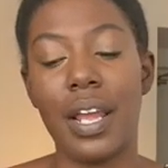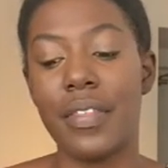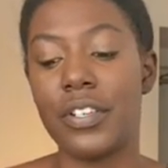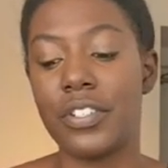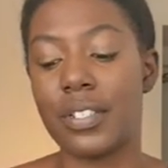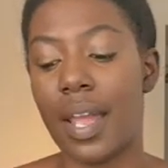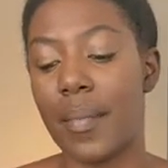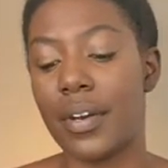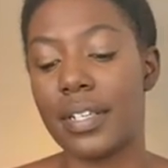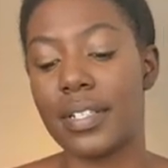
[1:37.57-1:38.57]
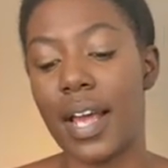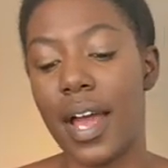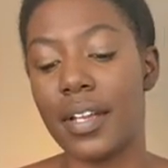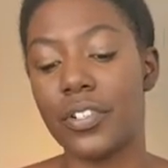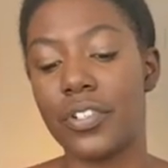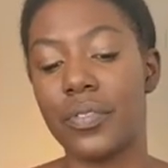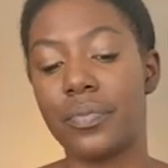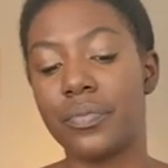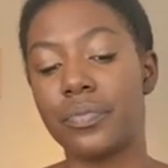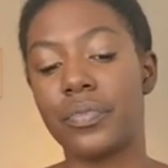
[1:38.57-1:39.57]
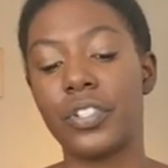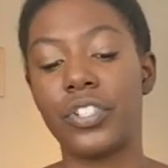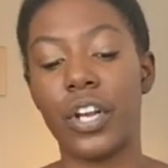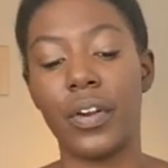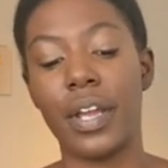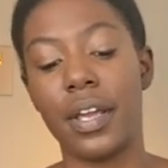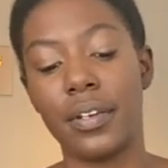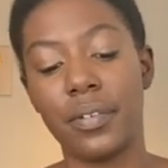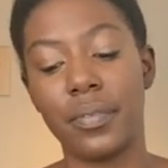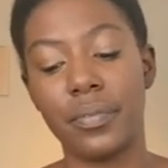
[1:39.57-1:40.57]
This just came out in Sag, the Chariot.